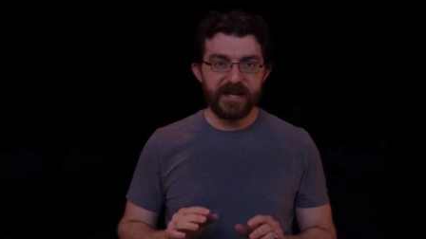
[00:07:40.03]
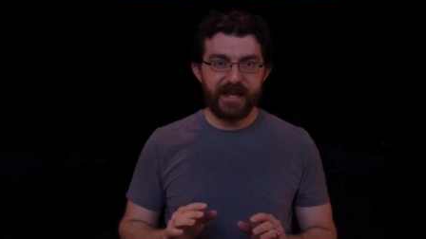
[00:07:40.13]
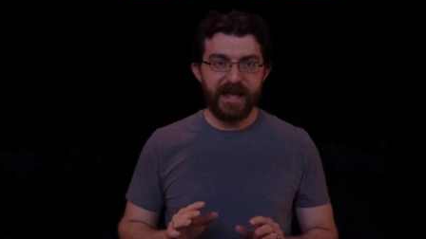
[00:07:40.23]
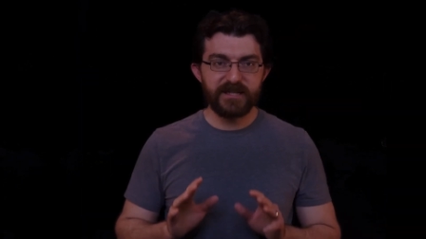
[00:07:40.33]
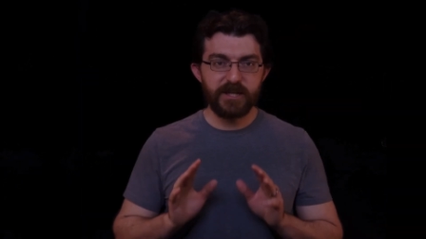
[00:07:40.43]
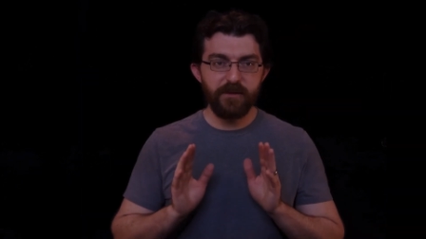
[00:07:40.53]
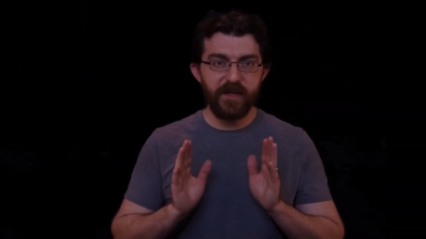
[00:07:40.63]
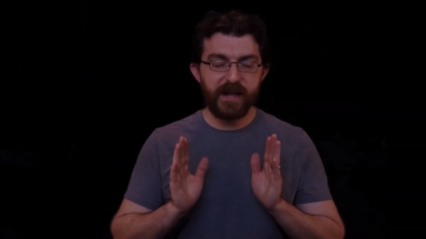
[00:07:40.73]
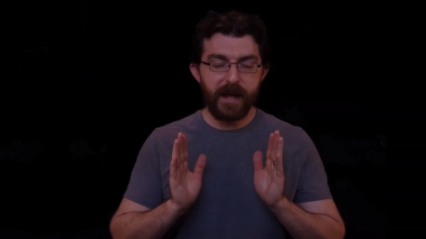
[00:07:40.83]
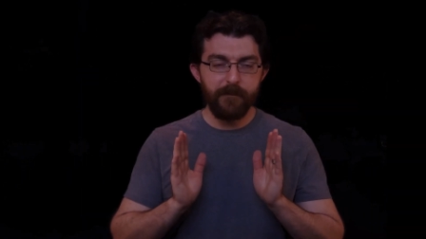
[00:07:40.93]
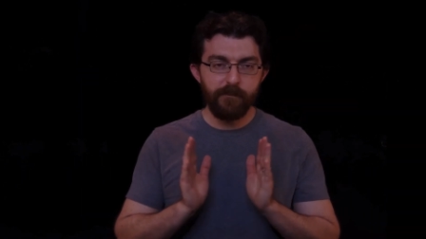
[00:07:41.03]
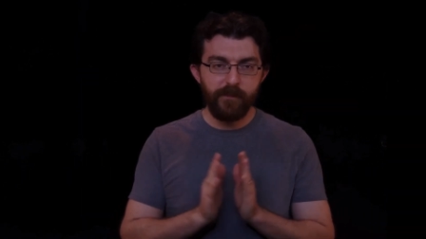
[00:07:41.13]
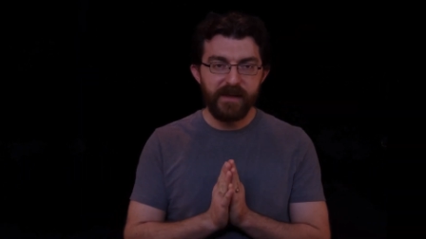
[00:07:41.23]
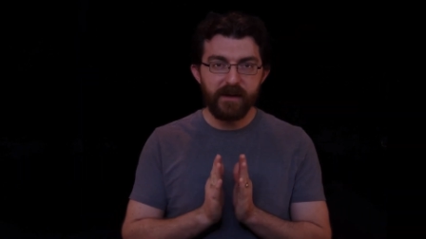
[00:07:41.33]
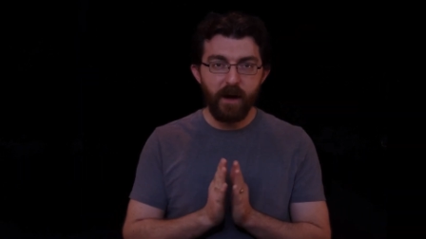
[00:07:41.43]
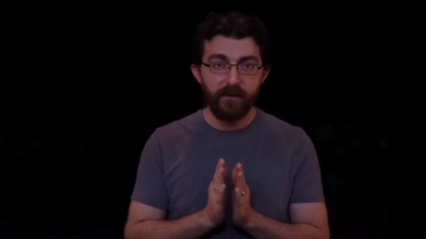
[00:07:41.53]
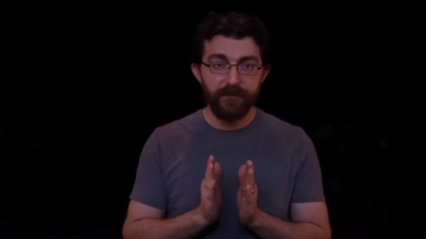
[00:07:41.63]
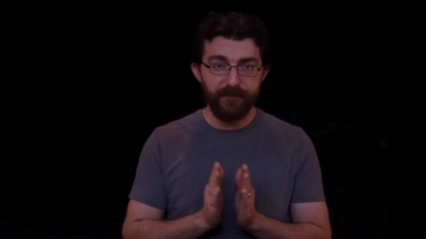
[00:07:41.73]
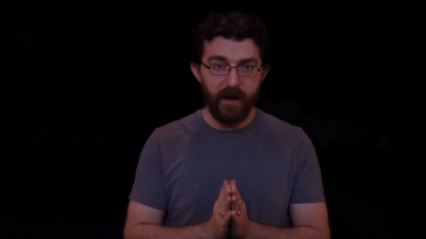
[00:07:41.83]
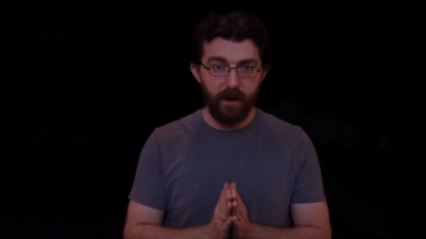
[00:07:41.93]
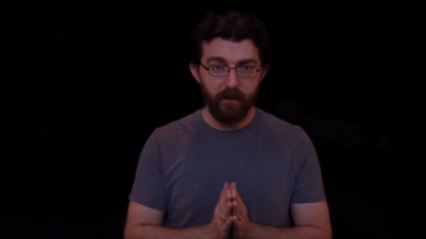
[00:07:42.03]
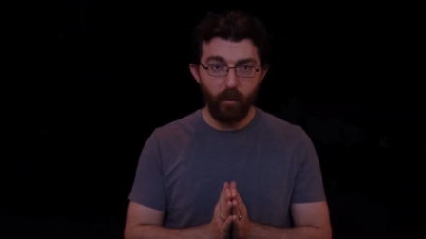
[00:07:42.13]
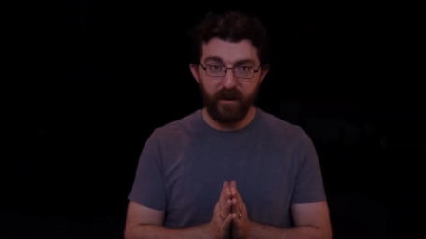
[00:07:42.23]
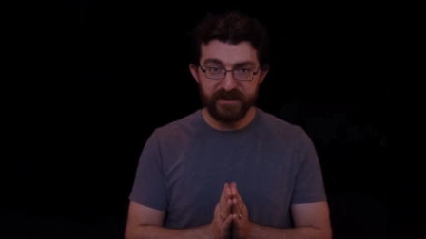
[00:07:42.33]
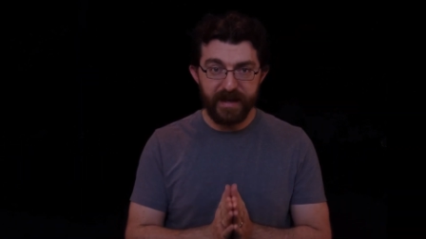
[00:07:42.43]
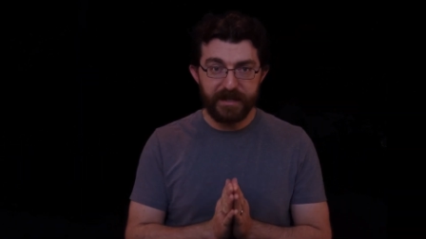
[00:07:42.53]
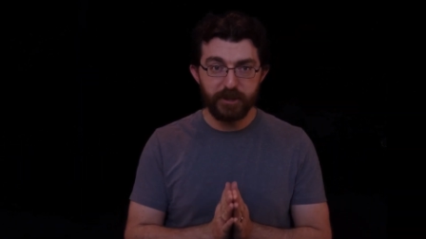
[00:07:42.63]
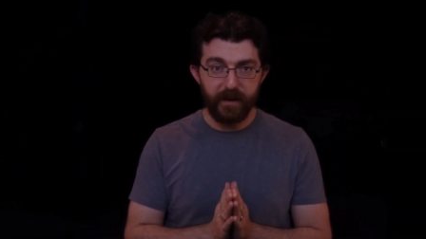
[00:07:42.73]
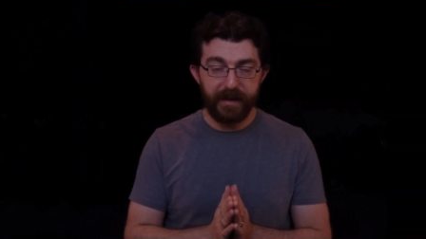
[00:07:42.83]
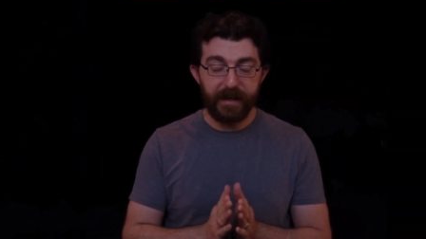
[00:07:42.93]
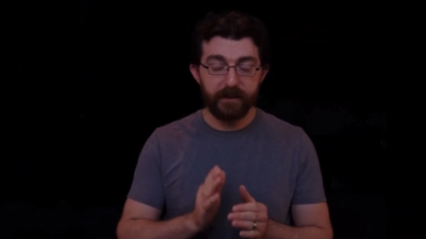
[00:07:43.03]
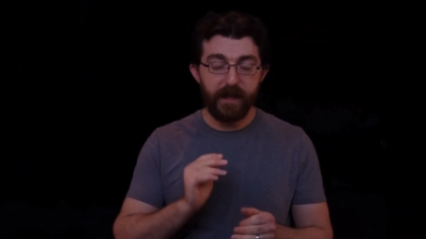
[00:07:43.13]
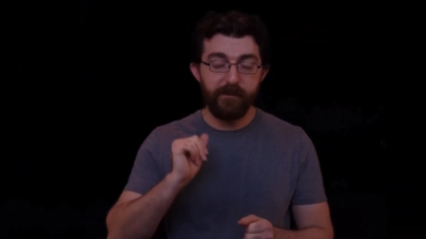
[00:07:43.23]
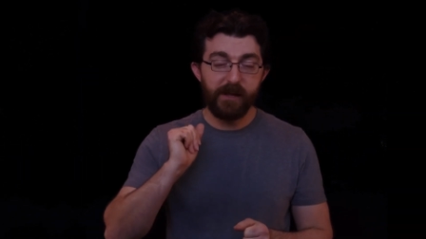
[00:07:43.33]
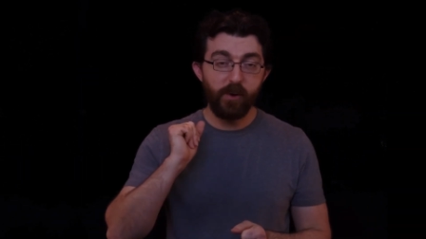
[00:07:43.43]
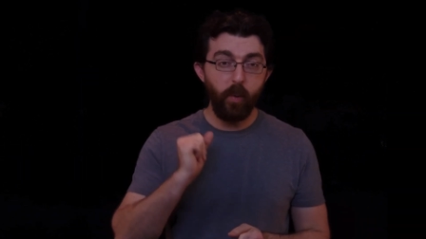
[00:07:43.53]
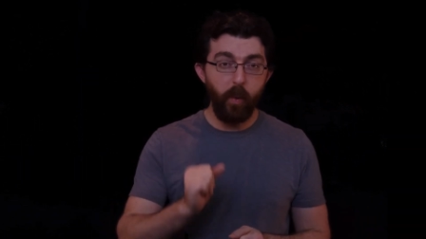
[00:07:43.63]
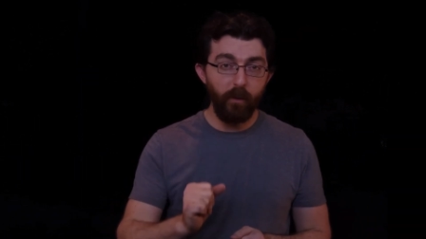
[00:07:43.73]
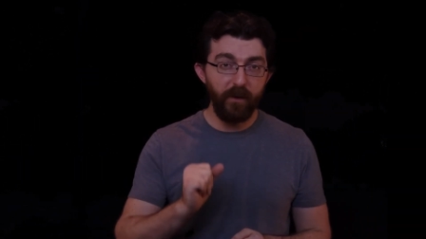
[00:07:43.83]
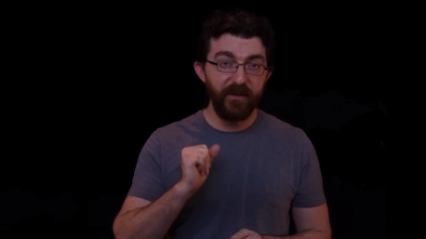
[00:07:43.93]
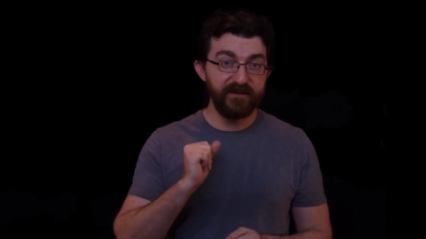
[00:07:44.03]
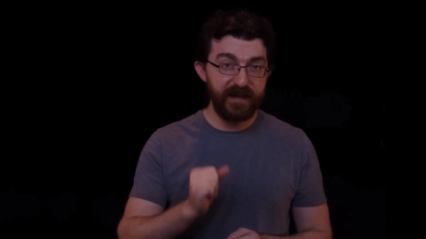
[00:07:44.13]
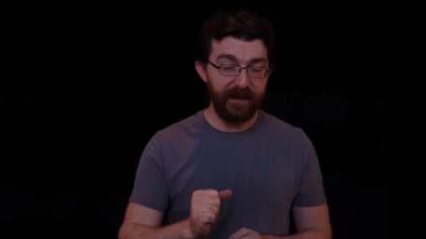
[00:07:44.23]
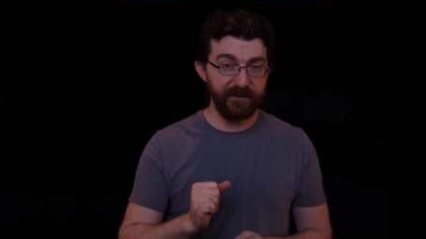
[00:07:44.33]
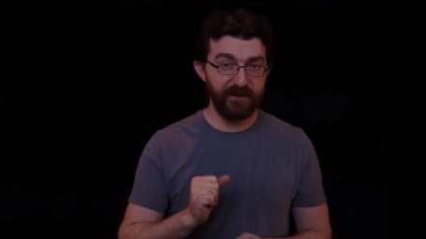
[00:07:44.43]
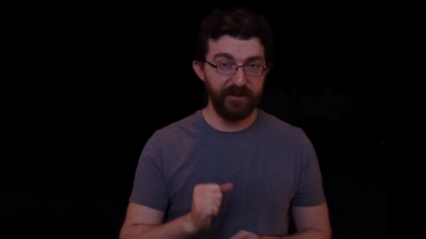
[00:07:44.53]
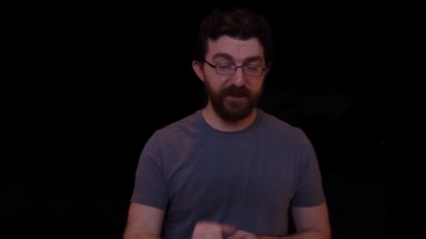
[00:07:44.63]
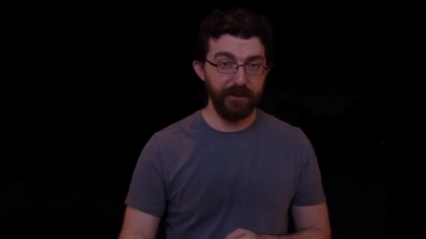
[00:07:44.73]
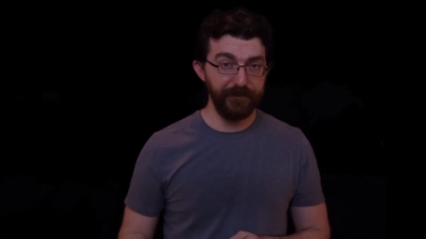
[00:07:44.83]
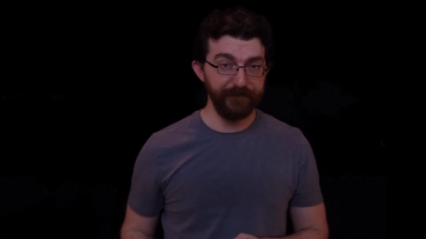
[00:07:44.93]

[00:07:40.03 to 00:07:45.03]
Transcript: in case you think I'm being unfair or exaggerating, let me quote the text to you.